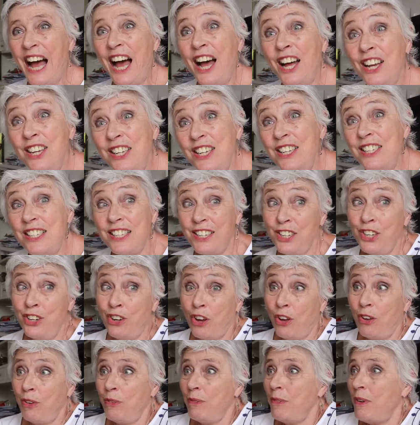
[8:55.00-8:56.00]
And, you
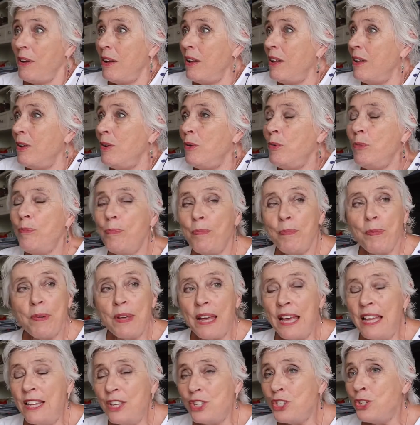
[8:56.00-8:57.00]
know,
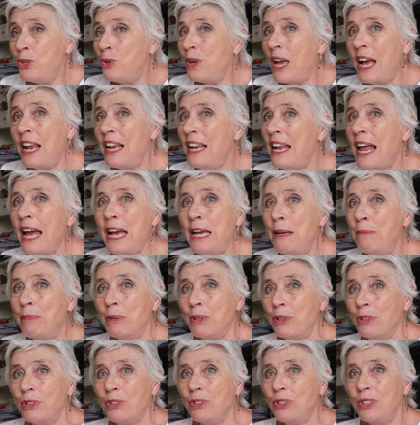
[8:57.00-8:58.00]
kids who get
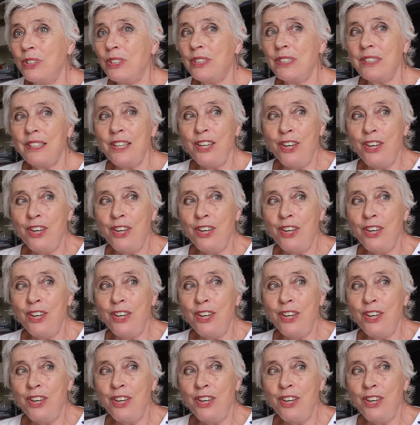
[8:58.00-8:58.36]
labelled,